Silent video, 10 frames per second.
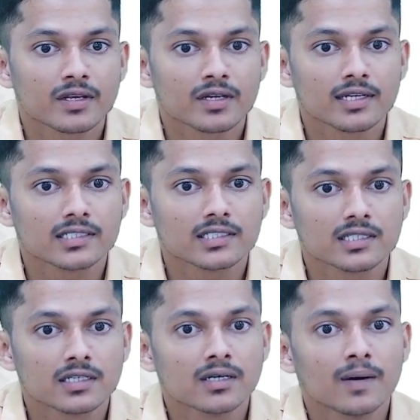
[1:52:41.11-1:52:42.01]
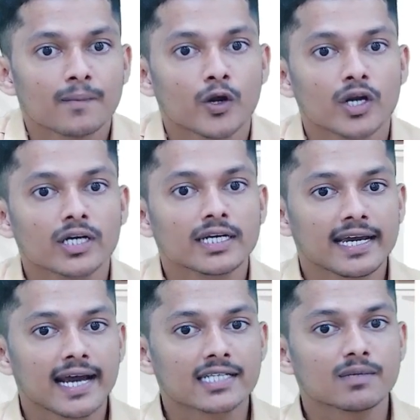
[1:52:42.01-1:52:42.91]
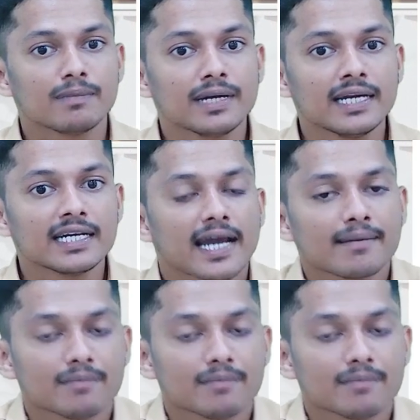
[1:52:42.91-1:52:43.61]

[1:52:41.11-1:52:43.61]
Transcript: Next, see, product A has a mean time